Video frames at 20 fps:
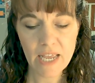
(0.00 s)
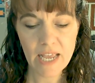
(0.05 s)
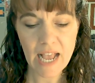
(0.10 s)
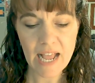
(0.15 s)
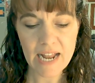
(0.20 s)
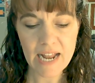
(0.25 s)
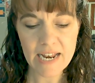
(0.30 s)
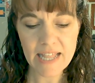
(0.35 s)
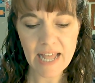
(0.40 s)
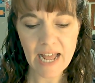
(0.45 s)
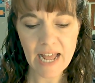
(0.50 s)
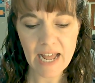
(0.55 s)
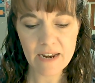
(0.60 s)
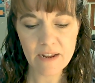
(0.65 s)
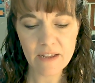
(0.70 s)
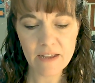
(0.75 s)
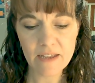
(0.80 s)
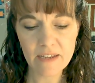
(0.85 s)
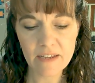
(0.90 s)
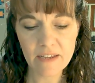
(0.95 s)
and that
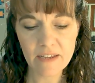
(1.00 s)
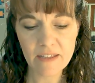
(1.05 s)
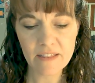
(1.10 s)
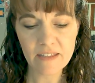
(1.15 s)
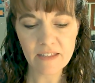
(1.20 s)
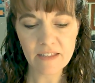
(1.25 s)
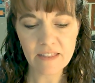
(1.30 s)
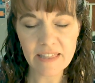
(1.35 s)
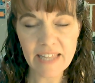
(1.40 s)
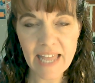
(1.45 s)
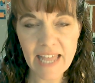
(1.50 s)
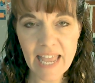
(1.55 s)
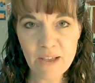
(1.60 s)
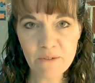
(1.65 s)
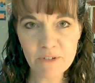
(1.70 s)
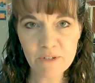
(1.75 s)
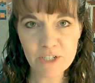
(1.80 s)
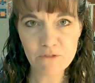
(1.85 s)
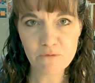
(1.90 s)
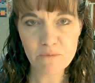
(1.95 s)
the
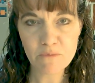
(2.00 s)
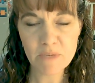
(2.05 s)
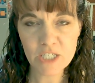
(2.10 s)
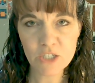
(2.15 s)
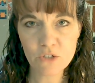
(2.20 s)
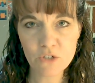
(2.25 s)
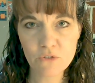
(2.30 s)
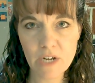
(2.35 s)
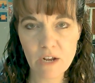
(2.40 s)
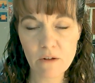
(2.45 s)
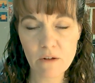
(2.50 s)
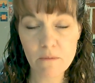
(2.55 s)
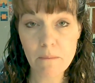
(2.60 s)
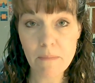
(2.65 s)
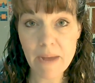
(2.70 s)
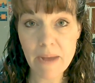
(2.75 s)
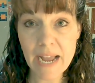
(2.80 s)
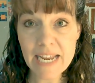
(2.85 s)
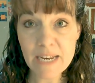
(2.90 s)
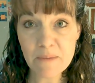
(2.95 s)
language of mixed crowd
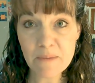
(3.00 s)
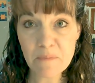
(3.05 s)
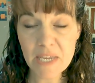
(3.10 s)
might